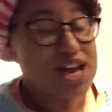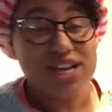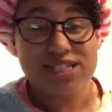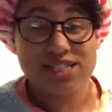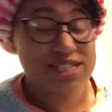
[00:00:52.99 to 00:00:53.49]

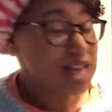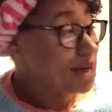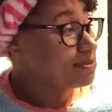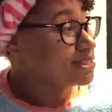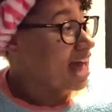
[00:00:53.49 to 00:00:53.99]

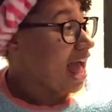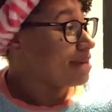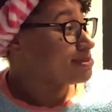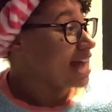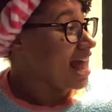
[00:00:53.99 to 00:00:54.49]

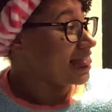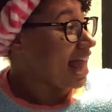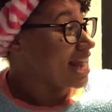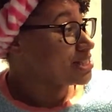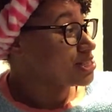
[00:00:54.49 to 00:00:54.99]
Sometimes
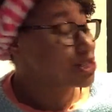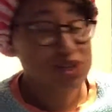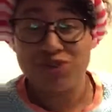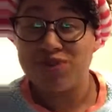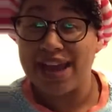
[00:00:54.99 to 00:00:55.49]
I like to
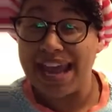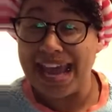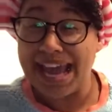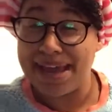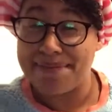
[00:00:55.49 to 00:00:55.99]

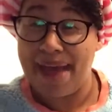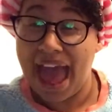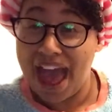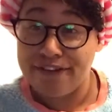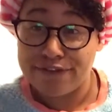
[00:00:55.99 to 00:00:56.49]
scream
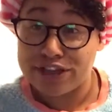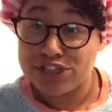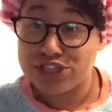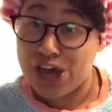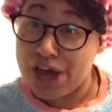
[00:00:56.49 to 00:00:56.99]
ever
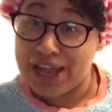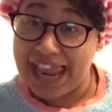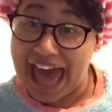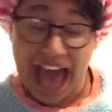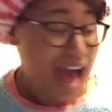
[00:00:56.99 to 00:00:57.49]
so
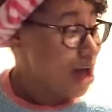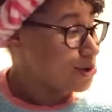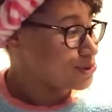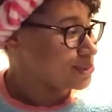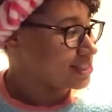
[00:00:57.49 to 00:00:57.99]

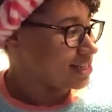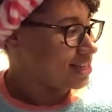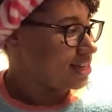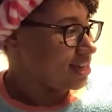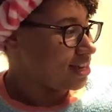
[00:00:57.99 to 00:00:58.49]
loud.
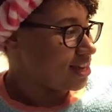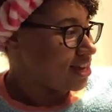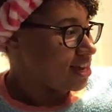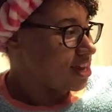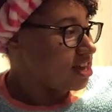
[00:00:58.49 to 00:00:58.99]

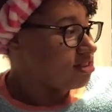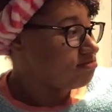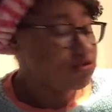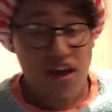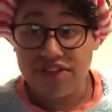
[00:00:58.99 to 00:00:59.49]

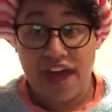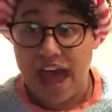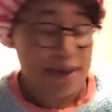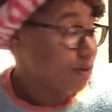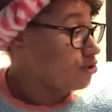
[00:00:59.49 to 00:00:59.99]
Not that
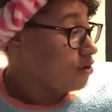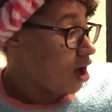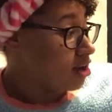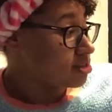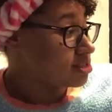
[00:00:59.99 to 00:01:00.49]
I'm
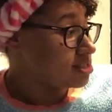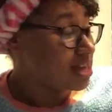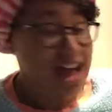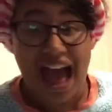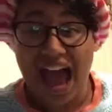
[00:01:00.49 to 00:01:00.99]
cross,
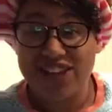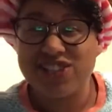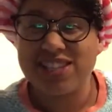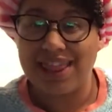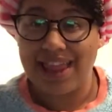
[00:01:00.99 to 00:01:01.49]
I
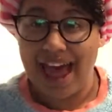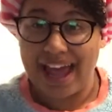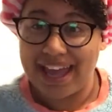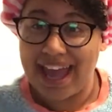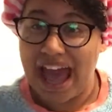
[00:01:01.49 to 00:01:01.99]
just
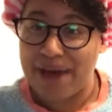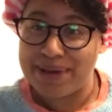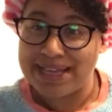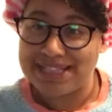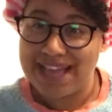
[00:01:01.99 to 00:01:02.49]
like
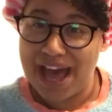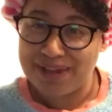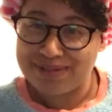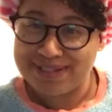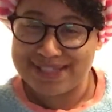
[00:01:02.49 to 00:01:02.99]
how it
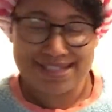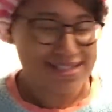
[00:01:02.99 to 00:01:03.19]
sounds.